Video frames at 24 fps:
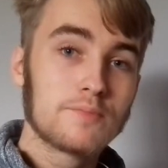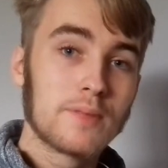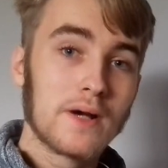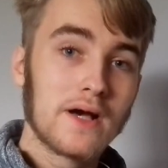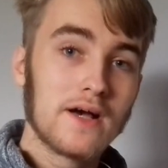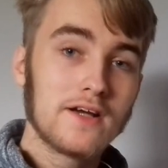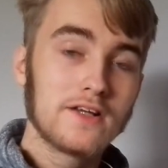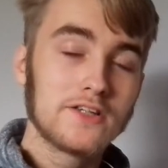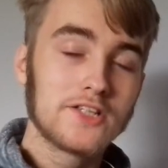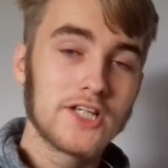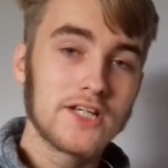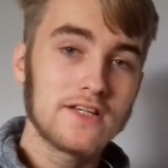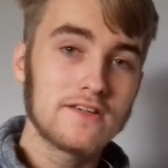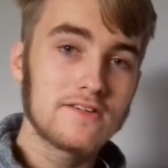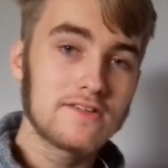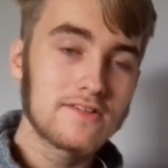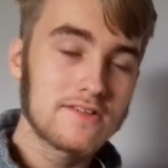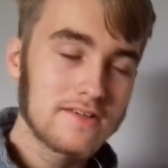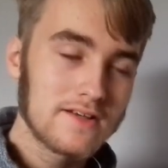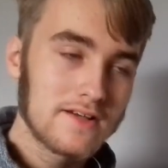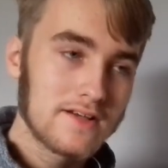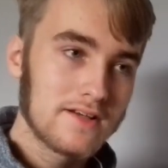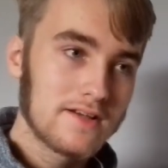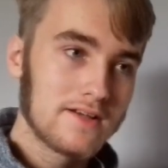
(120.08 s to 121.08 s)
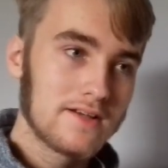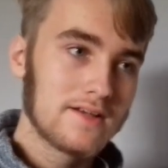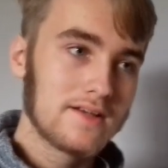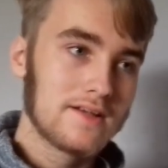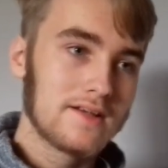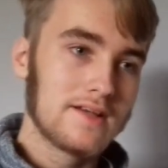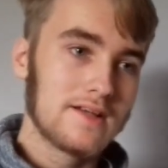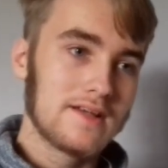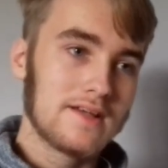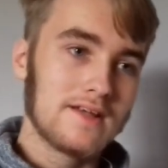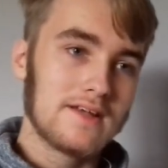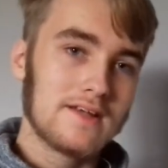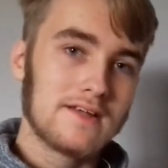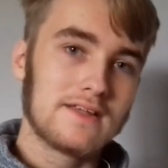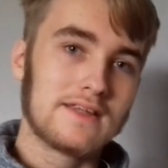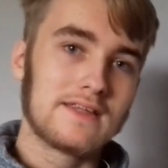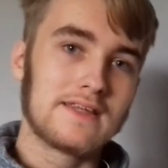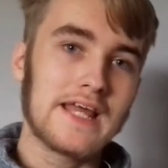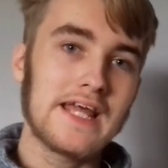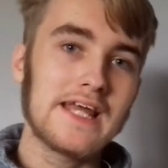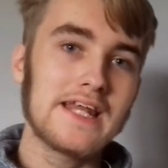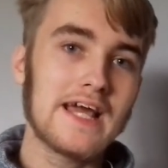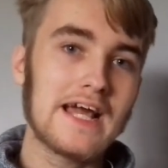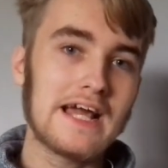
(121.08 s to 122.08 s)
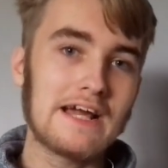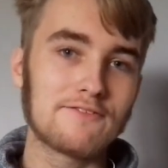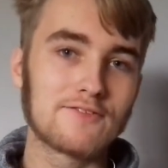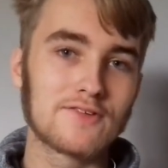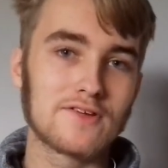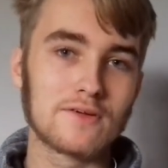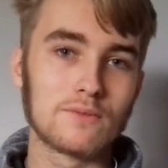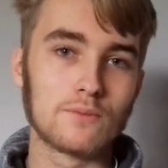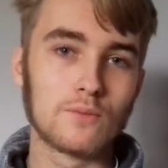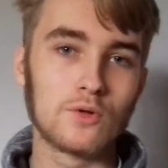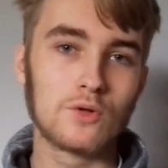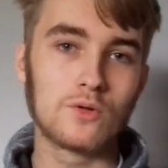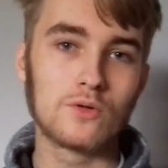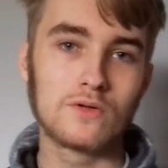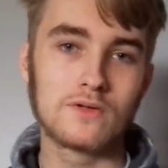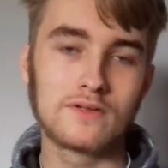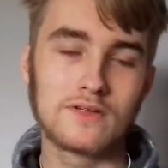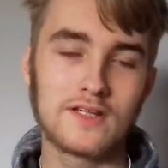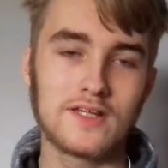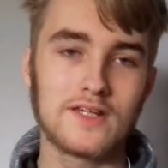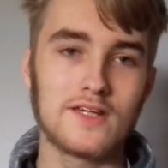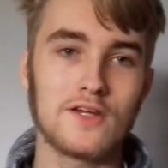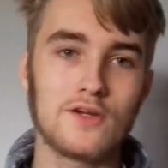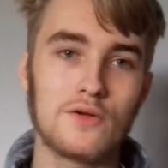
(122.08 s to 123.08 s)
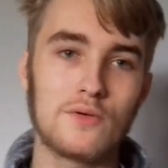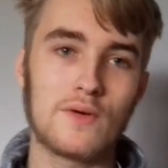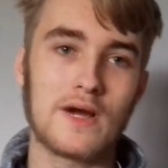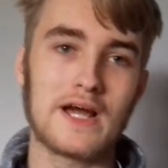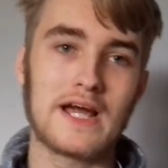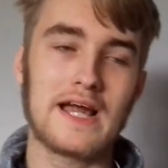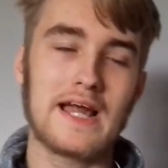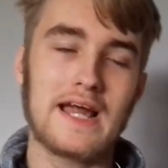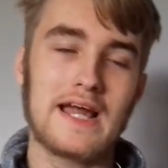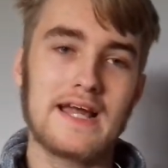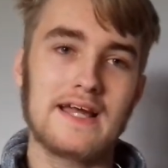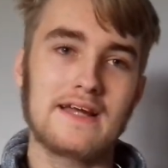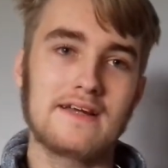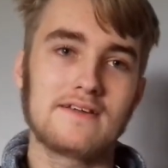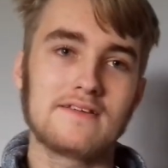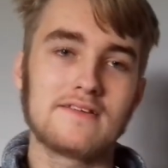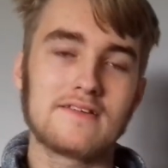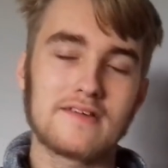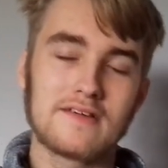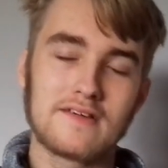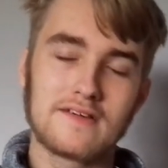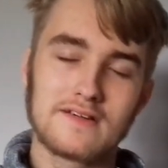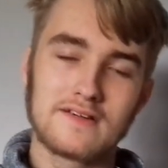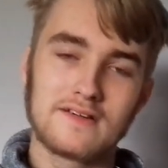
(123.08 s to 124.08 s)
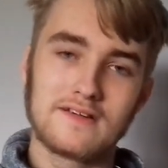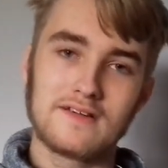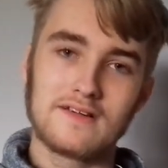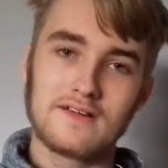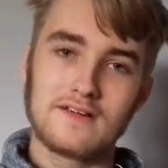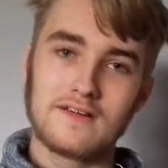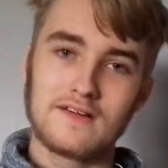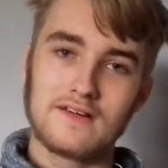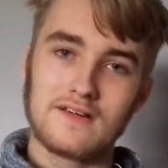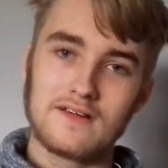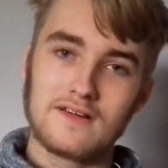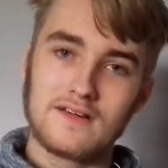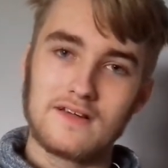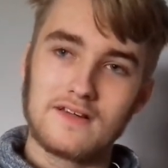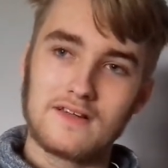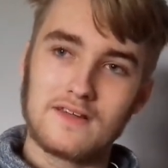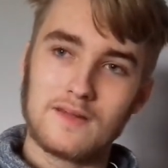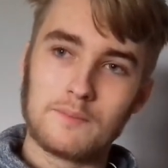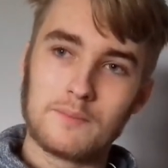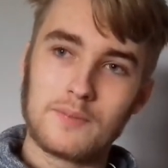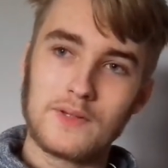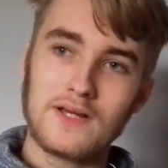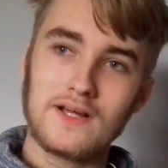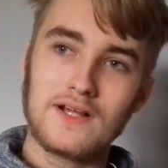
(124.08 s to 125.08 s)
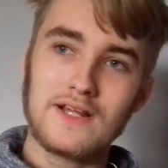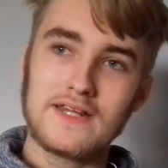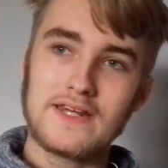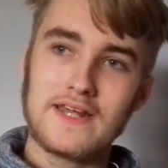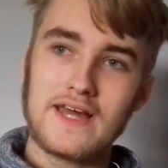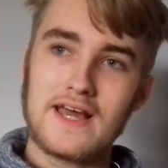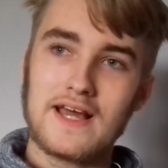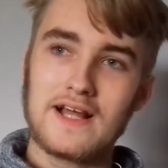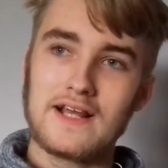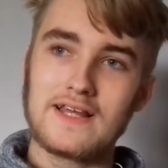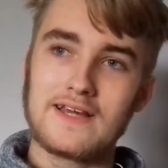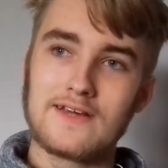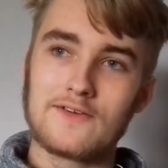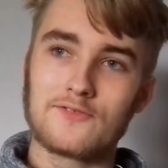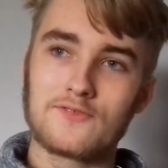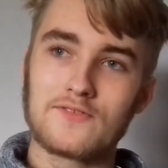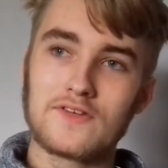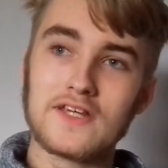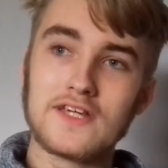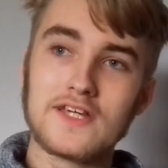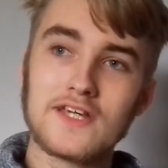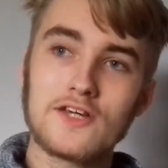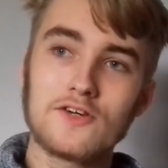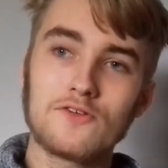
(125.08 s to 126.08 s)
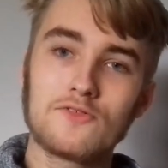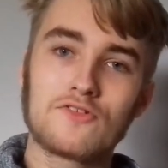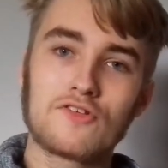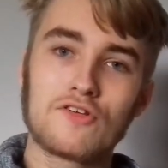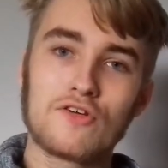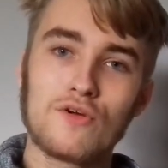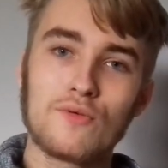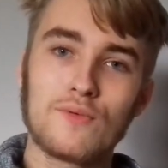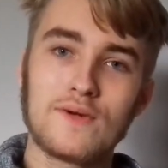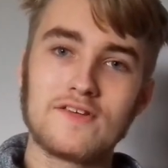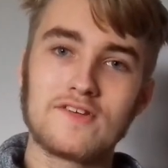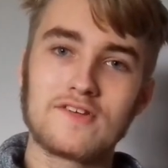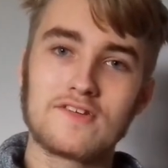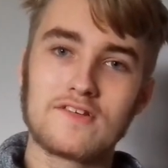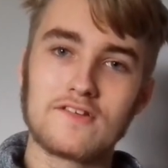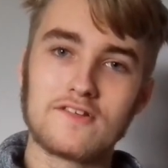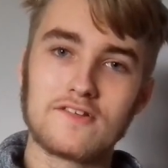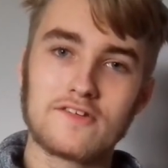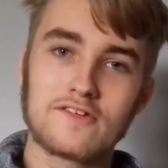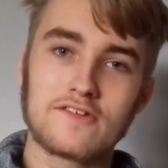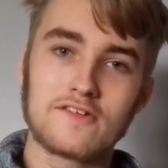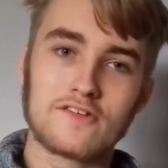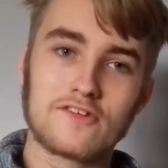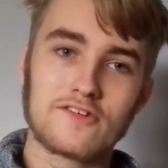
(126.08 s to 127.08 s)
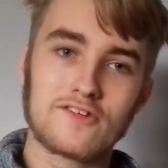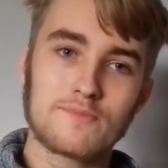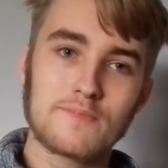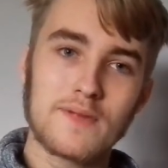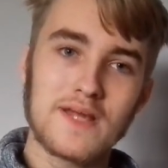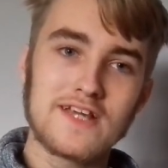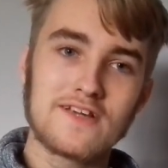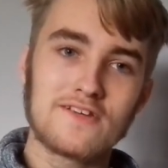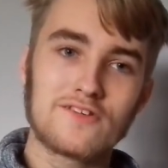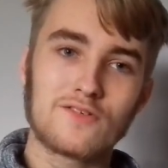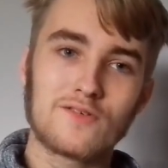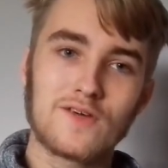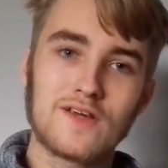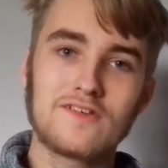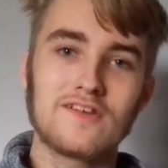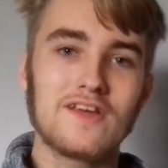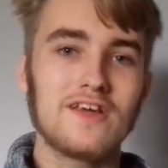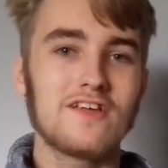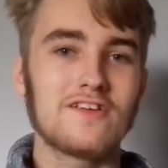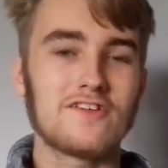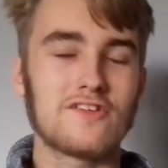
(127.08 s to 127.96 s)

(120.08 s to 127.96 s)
purges. Then after the war, you had the Berlin airlift, the U-2 incidents, the space race.